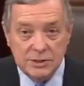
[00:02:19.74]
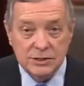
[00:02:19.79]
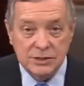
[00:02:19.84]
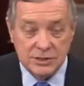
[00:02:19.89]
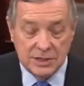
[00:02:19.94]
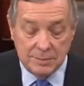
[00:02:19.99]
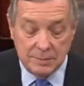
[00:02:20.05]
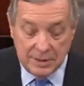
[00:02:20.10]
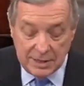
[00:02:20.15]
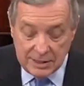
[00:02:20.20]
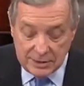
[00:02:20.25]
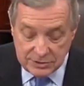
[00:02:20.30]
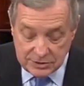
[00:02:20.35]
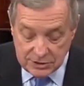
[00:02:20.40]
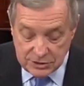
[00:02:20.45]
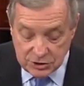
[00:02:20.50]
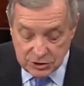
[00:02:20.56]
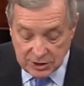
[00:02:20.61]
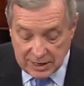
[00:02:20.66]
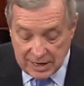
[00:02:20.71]
CBS in
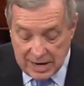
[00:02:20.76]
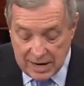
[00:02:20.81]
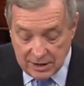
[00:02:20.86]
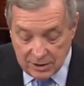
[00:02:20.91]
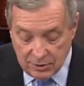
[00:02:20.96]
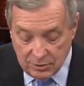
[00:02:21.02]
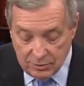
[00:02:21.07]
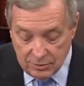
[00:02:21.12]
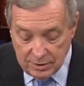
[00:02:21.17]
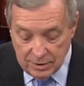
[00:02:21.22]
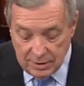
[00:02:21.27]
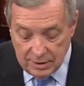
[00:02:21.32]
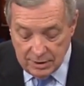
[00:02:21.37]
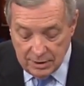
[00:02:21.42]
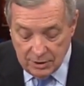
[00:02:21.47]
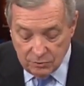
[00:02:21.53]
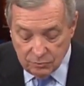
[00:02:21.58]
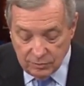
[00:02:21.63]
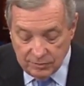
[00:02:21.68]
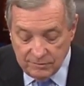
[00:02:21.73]
Chicago
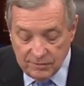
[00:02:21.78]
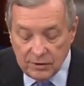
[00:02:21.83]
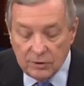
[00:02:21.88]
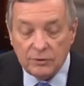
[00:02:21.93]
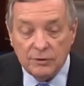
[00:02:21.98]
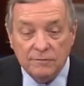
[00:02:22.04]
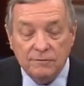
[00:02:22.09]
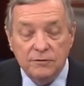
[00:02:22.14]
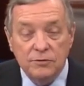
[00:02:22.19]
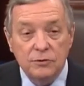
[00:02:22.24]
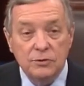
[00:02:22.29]
revealed a few